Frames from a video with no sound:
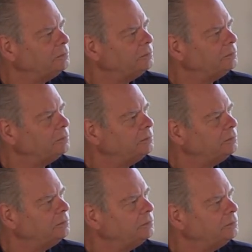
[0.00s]

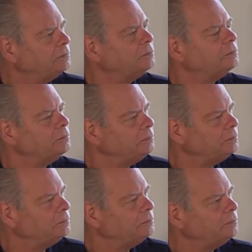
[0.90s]

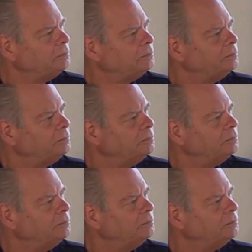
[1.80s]

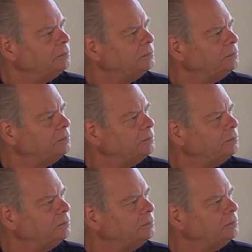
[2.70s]

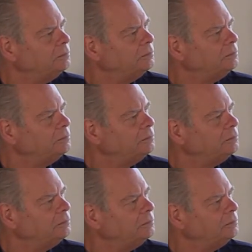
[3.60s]

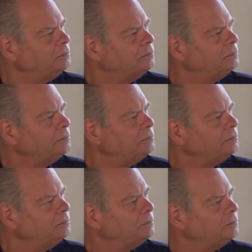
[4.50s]

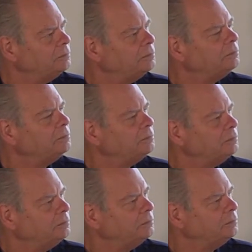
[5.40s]

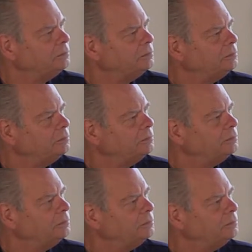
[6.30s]

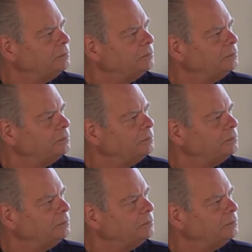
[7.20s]
This person isn't speaking.